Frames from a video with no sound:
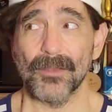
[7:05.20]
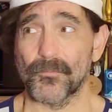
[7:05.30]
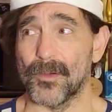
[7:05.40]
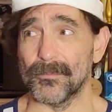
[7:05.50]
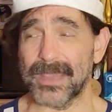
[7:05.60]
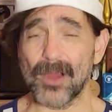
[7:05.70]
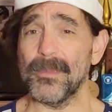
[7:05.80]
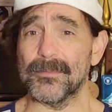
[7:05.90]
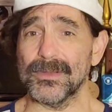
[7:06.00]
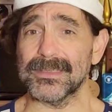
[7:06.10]
From
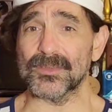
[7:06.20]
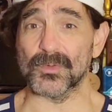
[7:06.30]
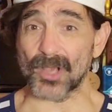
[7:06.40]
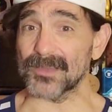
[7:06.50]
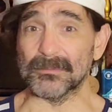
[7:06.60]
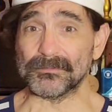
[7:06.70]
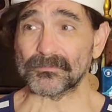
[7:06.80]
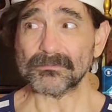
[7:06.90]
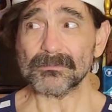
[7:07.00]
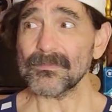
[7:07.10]
Caribbean Princess was awesome.
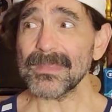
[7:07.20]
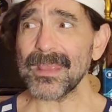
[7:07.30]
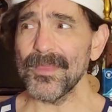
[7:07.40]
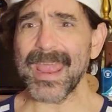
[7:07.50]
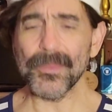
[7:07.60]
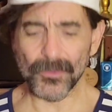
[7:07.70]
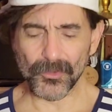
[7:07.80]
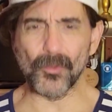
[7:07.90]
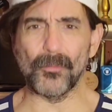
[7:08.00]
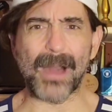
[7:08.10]
They had the
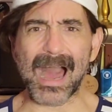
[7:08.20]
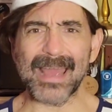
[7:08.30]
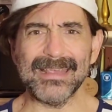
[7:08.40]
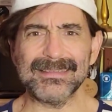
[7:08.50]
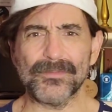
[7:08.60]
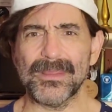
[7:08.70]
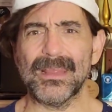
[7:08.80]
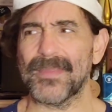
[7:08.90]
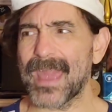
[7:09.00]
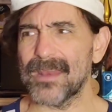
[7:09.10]
little pies and everything
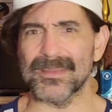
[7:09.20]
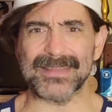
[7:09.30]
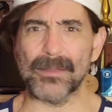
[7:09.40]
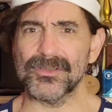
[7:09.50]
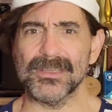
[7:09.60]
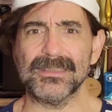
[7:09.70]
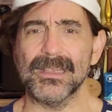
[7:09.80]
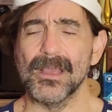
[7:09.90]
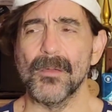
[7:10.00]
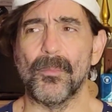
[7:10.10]
like that, and the sandwiches.
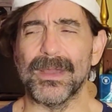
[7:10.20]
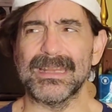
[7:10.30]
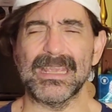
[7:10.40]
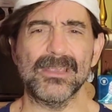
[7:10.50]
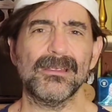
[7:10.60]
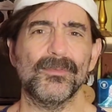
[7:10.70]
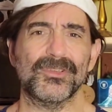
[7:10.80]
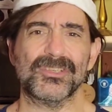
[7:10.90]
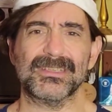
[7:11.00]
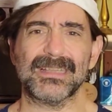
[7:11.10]
But here, it
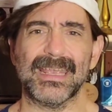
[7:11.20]
was just